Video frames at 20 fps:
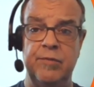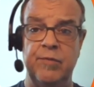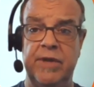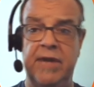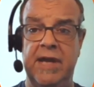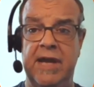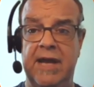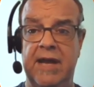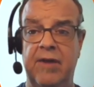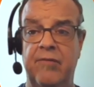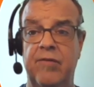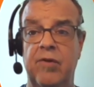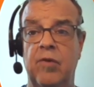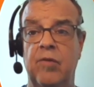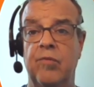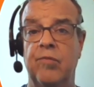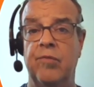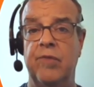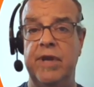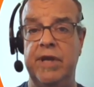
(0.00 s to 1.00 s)
we have a
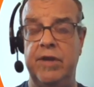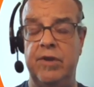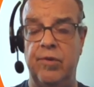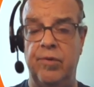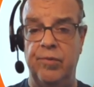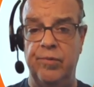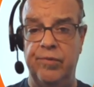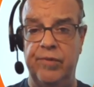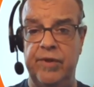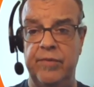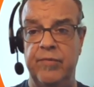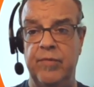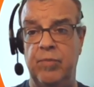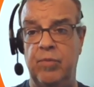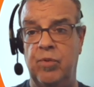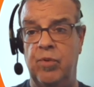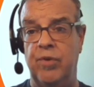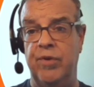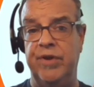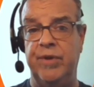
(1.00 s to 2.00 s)
read-only
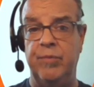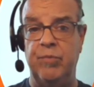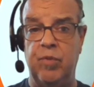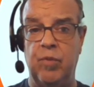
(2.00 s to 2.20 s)
reporting